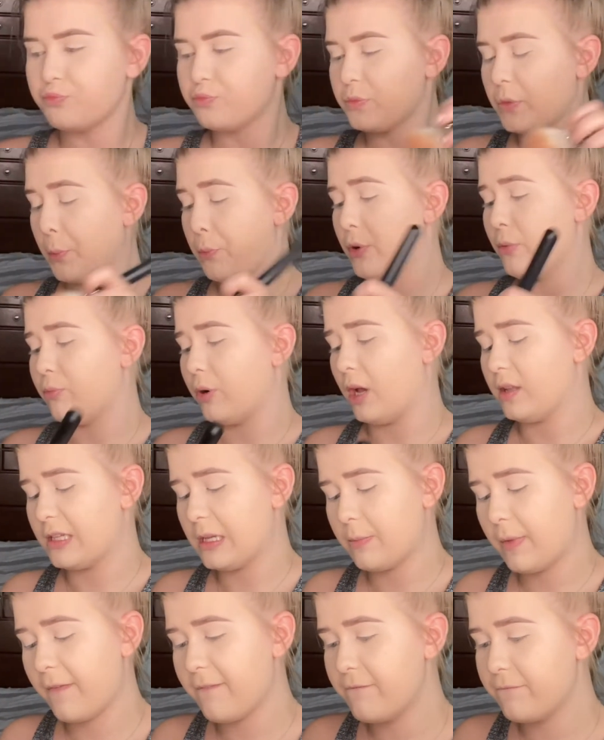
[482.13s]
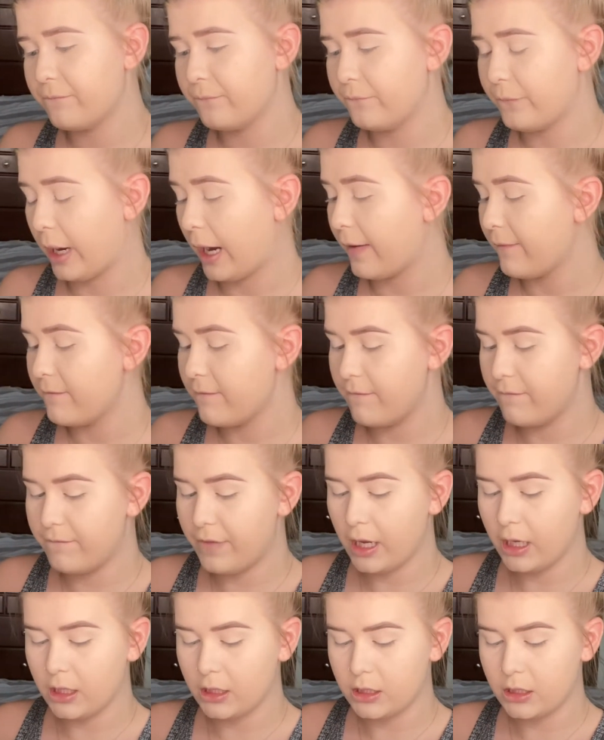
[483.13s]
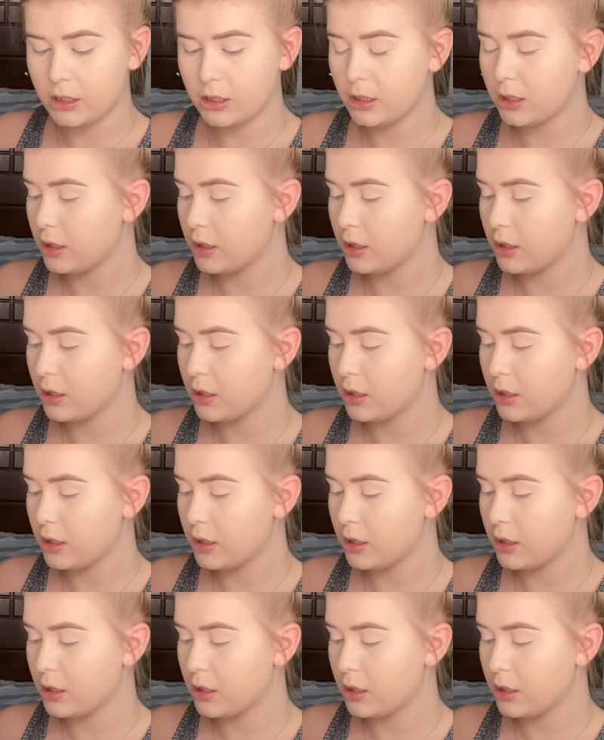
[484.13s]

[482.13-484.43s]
I'm gonna bronze up my freaking face.